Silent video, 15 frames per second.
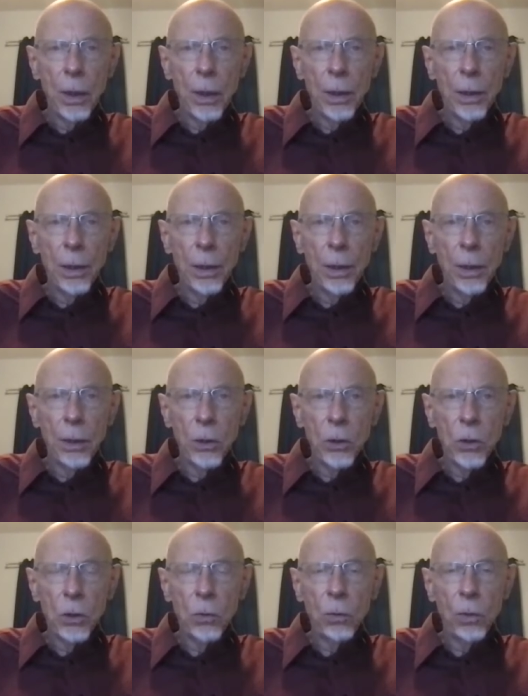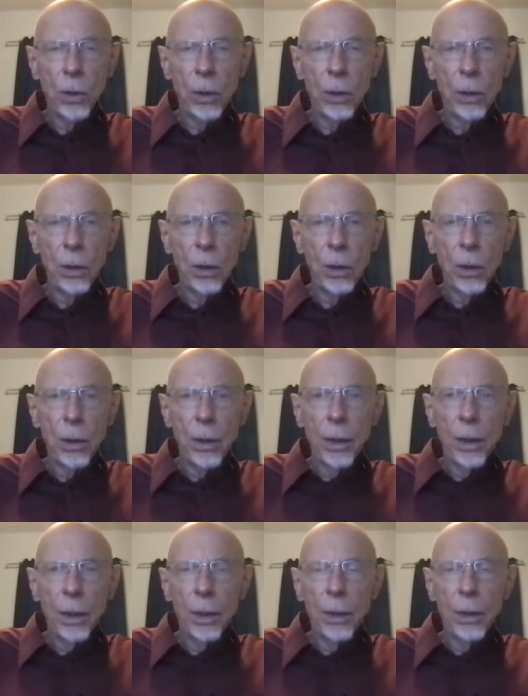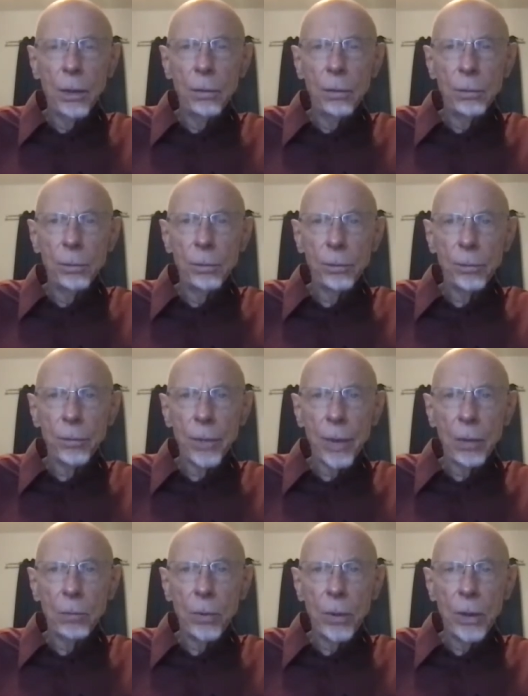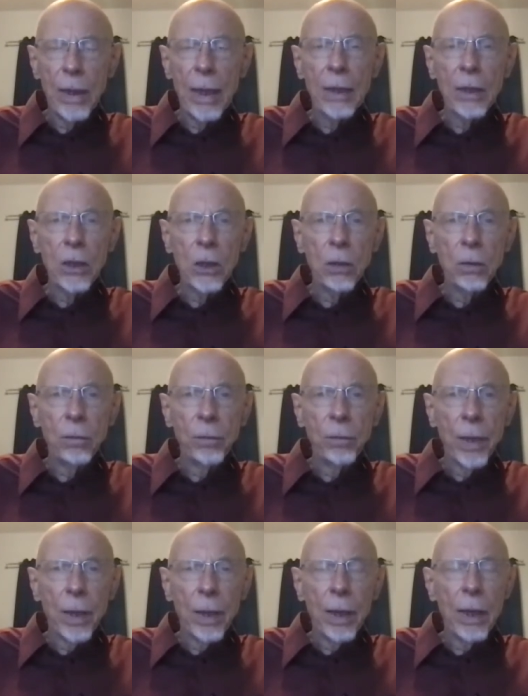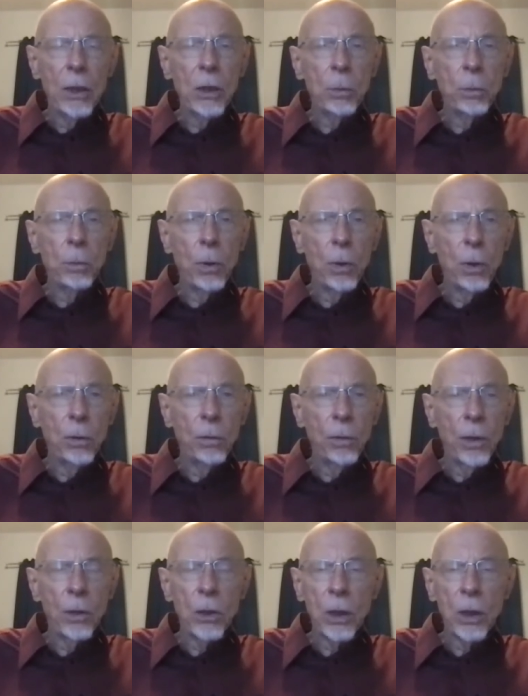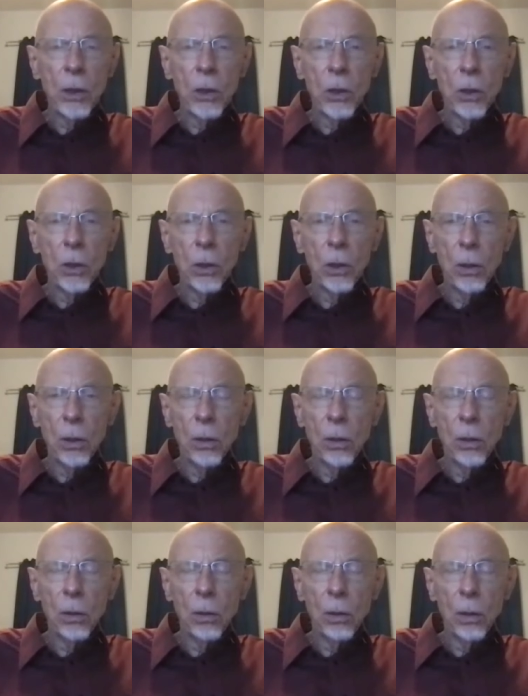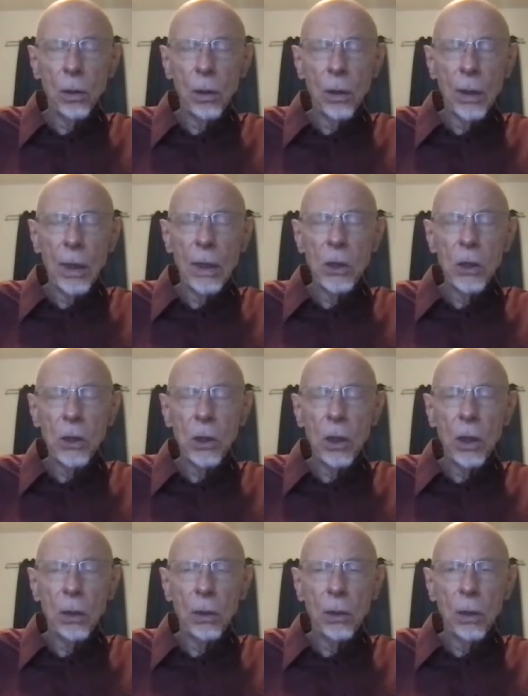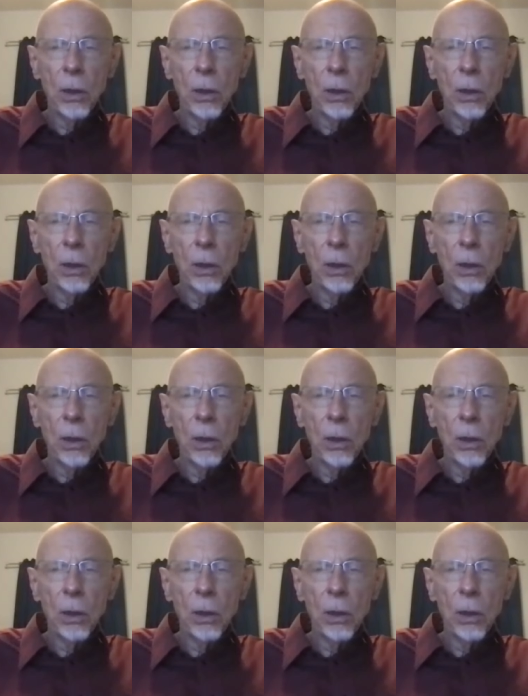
and so on. Um, but that's a part of us. That's not